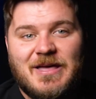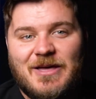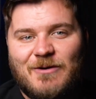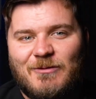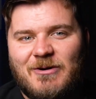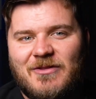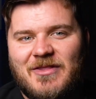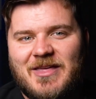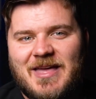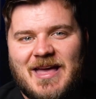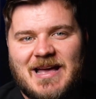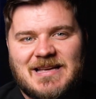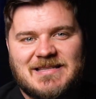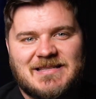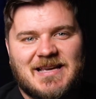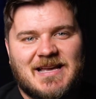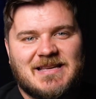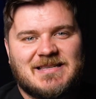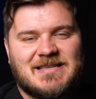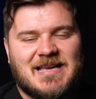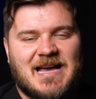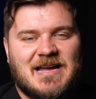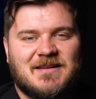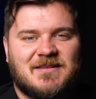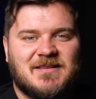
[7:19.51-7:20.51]
when the
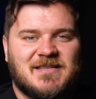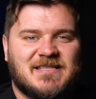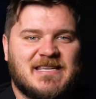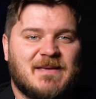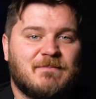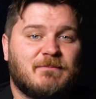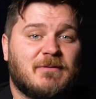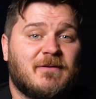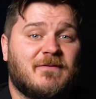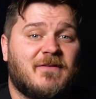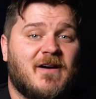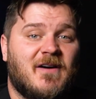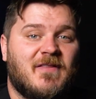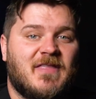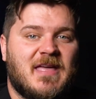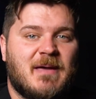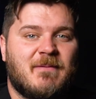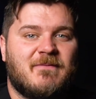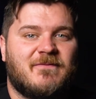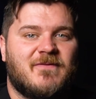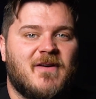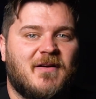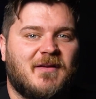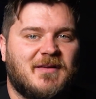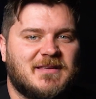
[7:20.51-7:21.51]
SS had to simplify the
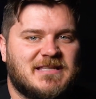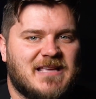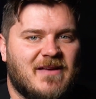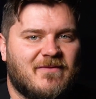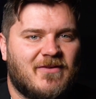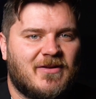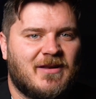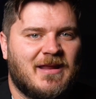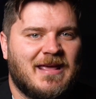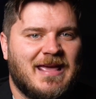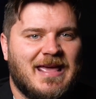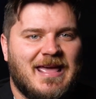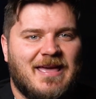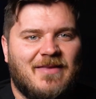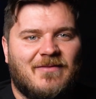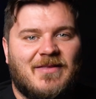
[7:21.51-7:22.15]
M37,